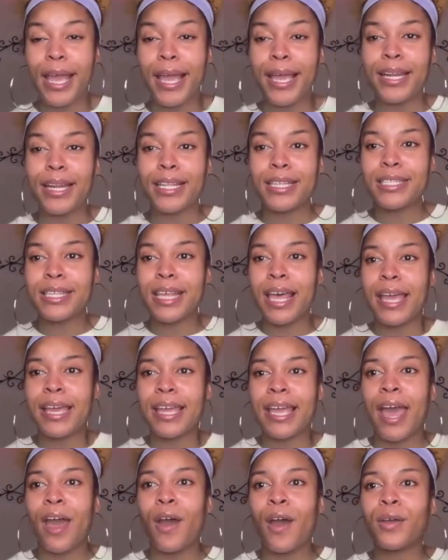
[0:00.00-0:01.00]
And it's like,
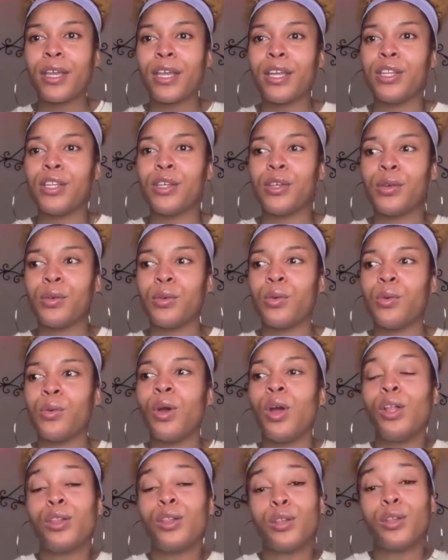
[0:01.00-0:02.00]
how can you
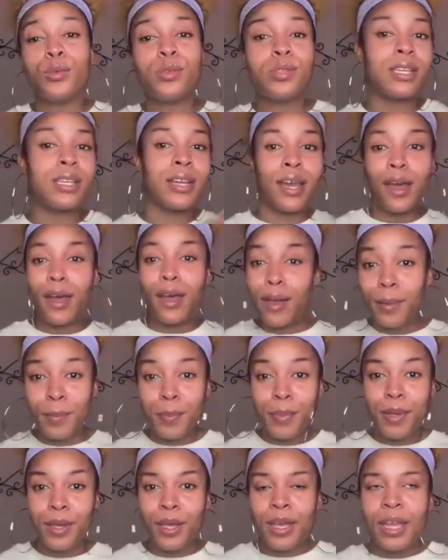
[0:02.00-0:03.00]
loosen up,
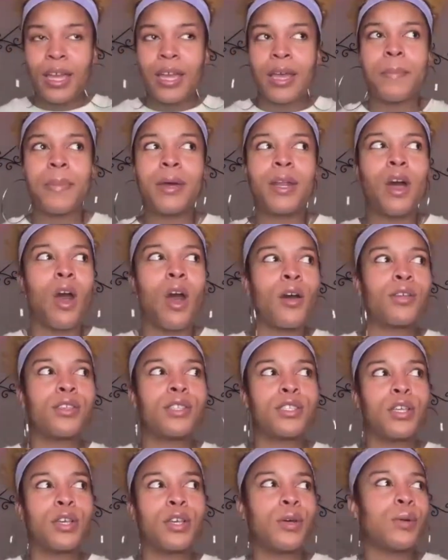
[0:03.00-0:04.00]
but
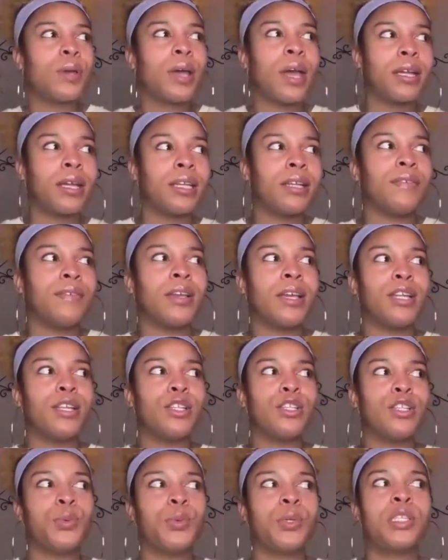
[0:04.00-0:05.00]
also kind of get
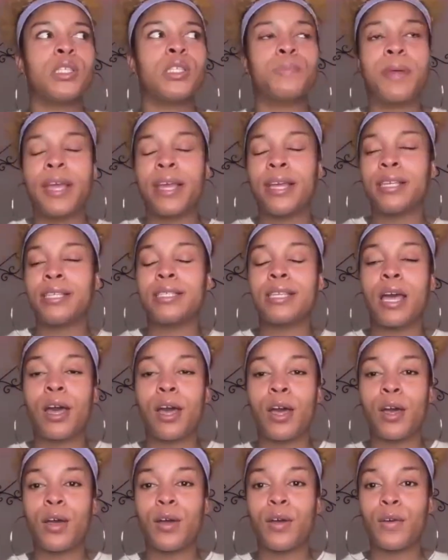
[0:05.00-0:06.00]
into a space
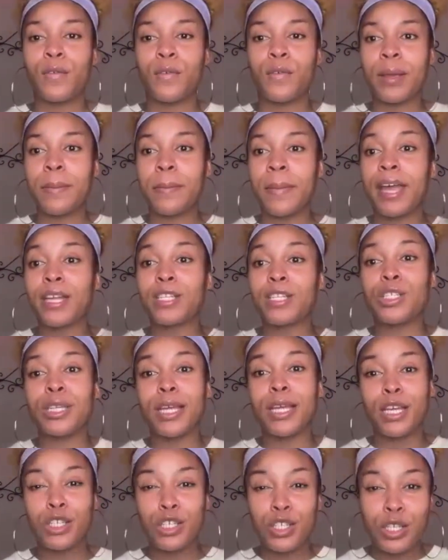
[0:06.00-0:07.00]
of
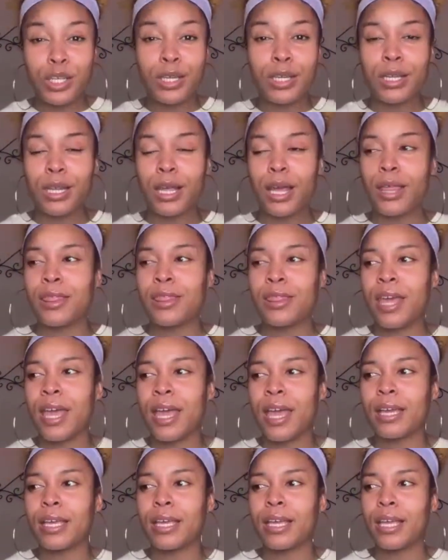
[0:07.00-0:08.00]
imagination
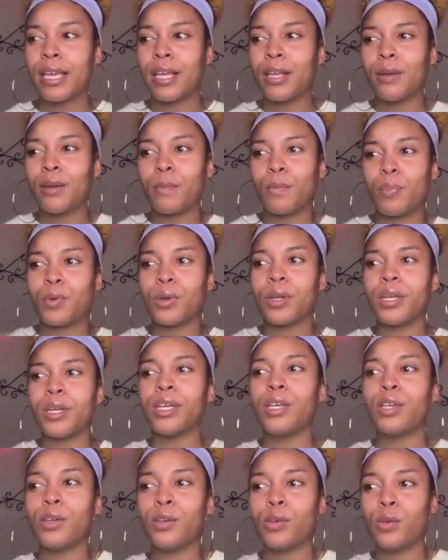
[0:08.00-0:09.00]
that can
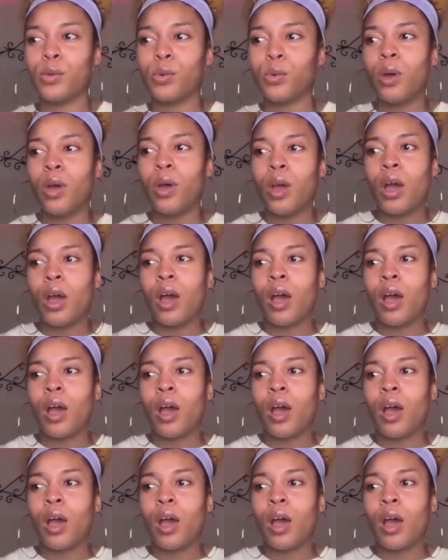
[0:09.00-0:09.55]
bring you